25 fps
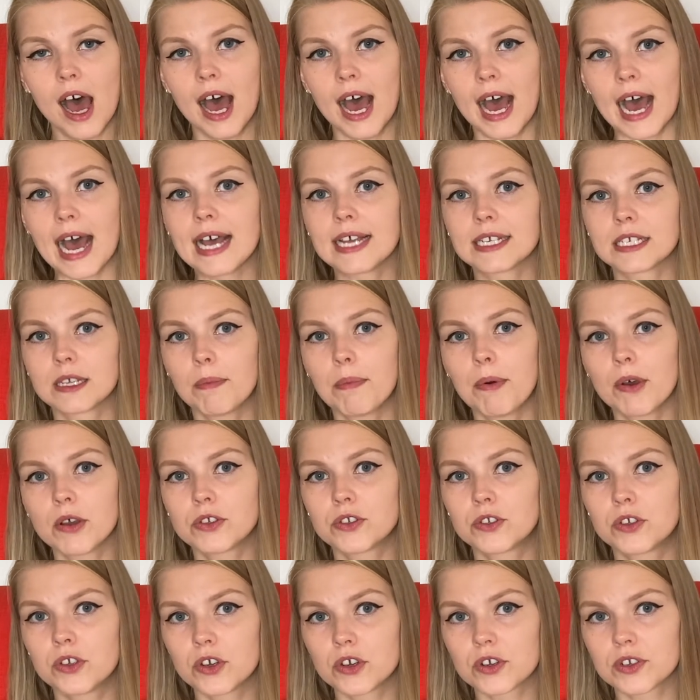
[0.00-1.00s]
As opposed
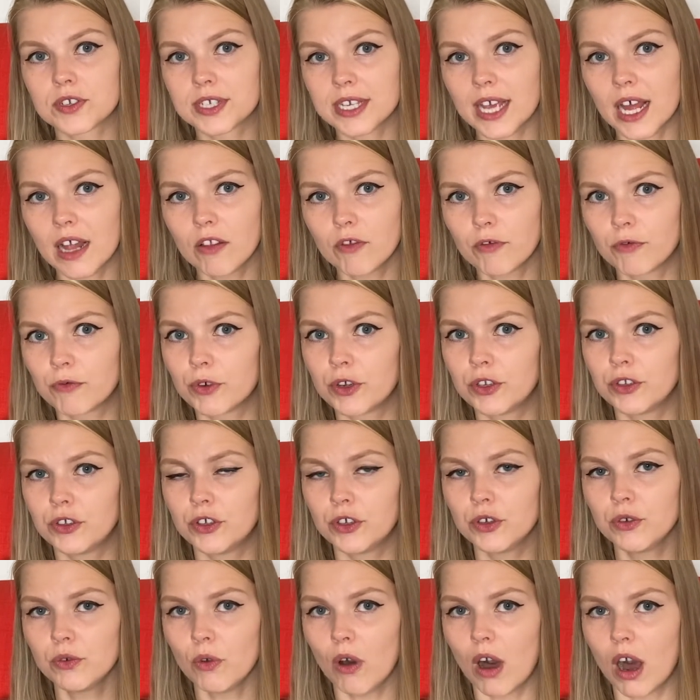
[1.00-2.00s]
to yourself, when
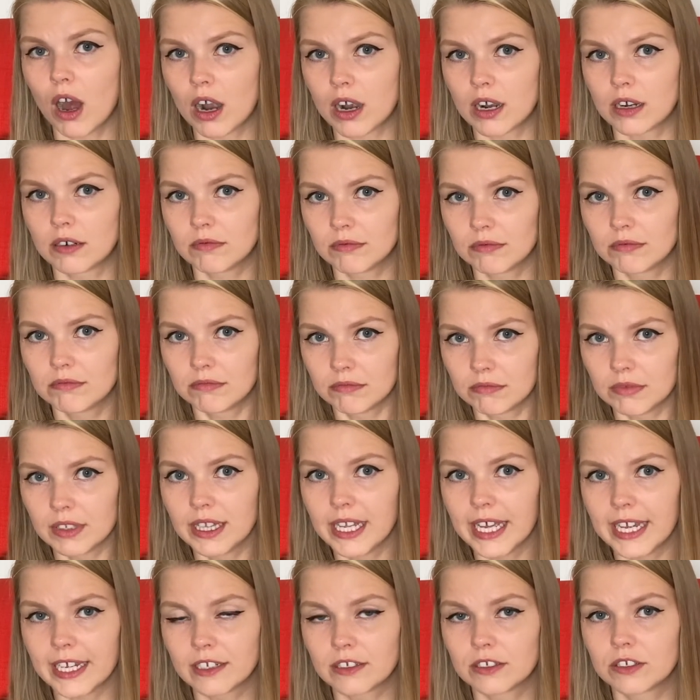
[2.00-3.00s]
you are
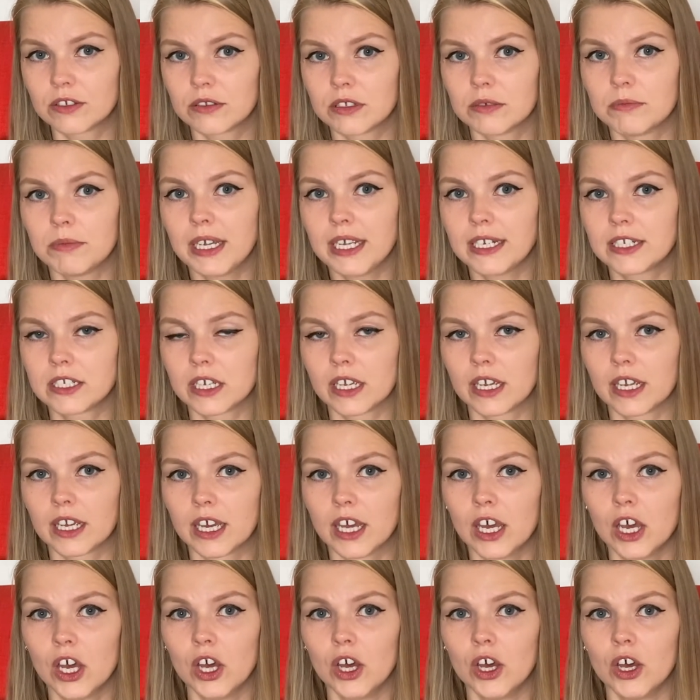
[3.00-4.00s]
late to the meeting,
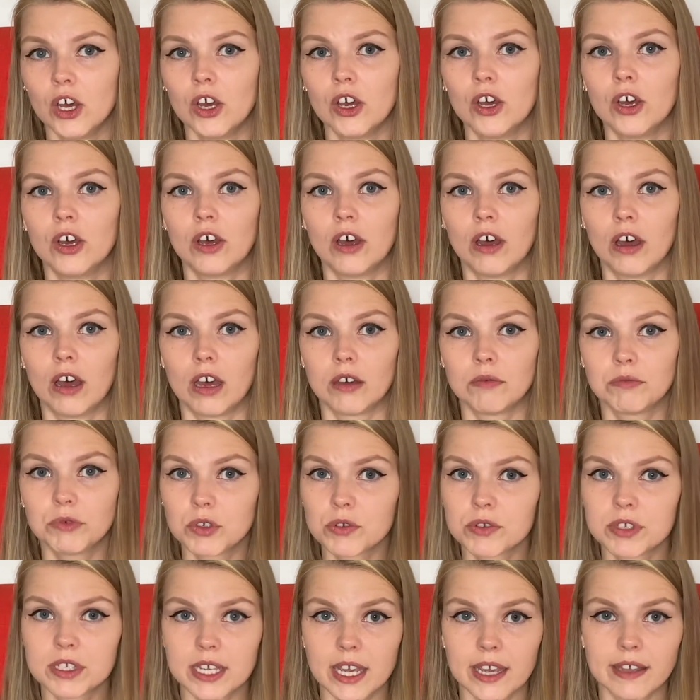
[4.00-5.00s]
You
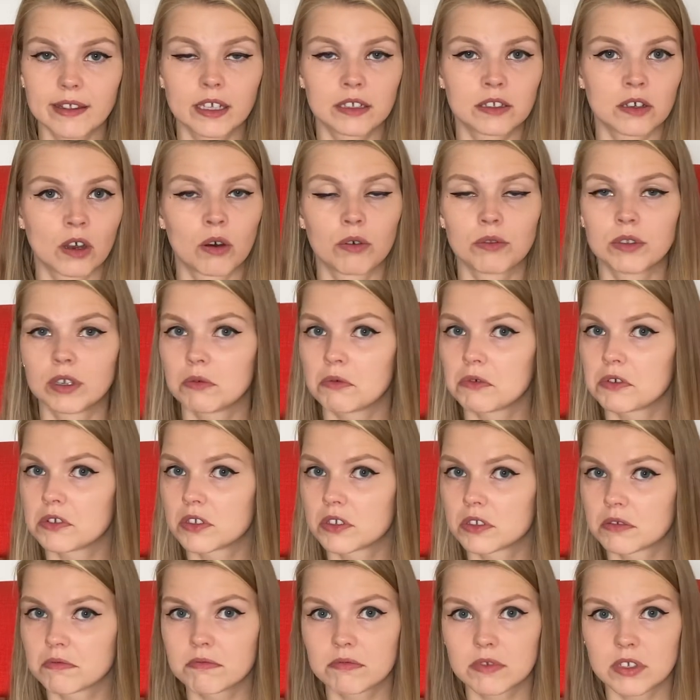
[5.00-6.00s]
say that, oh, there
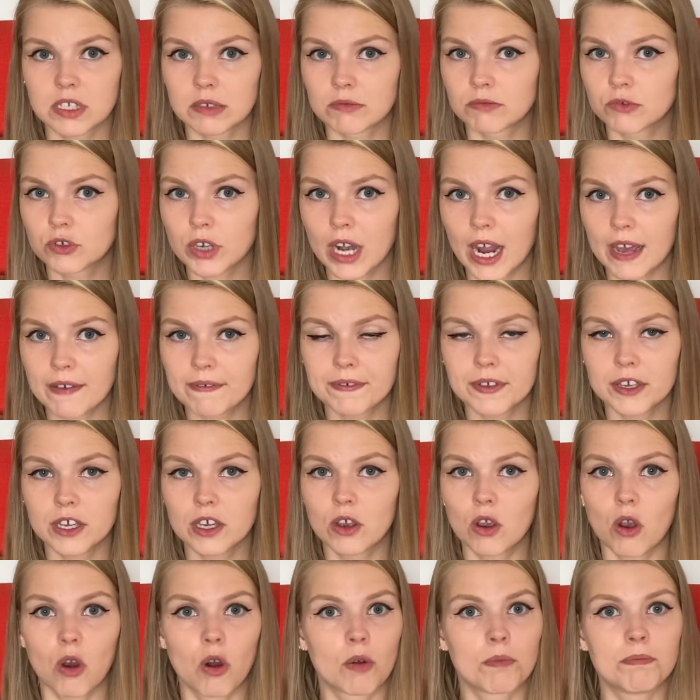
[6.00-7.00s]
was some traffic
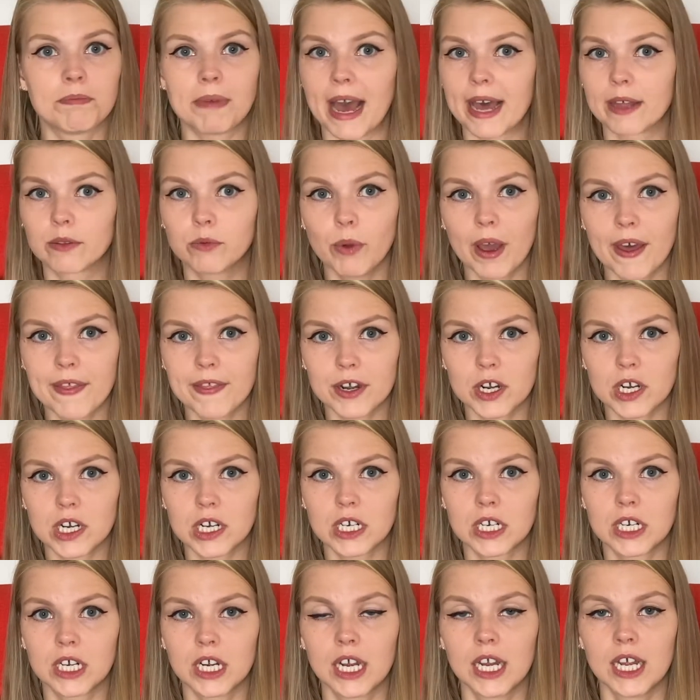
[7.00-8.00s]
or bad
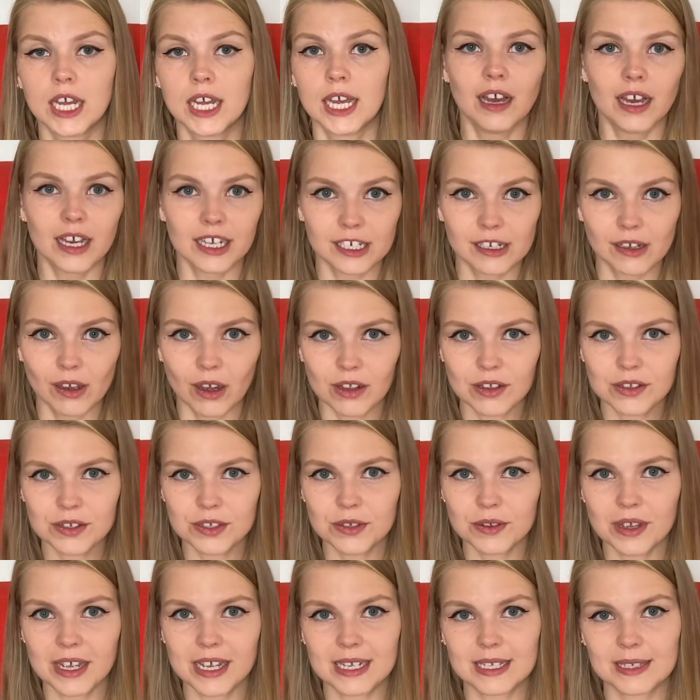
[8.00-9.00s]
weather, and you also
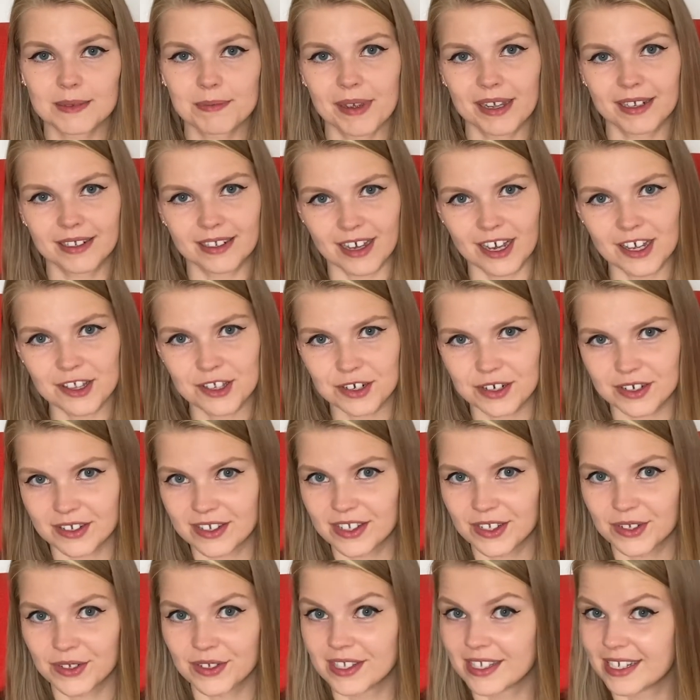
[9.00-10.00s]
expect others
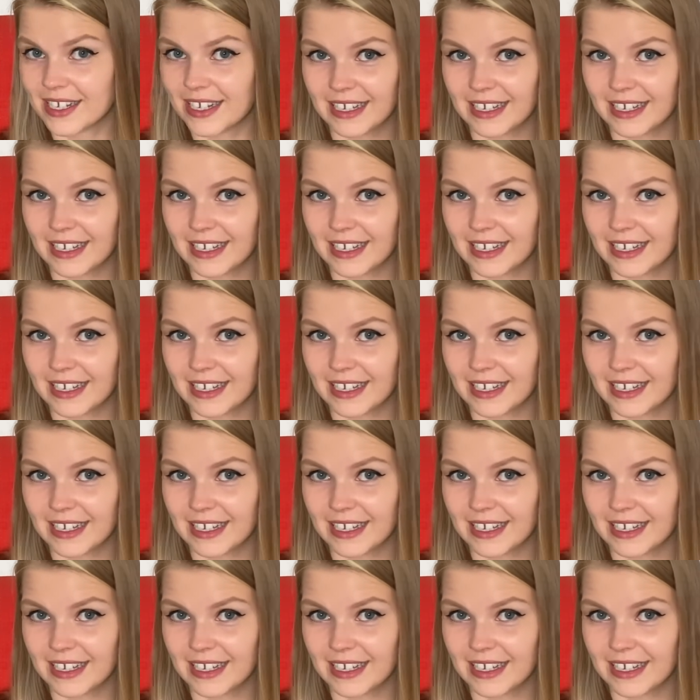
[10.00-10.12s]
to see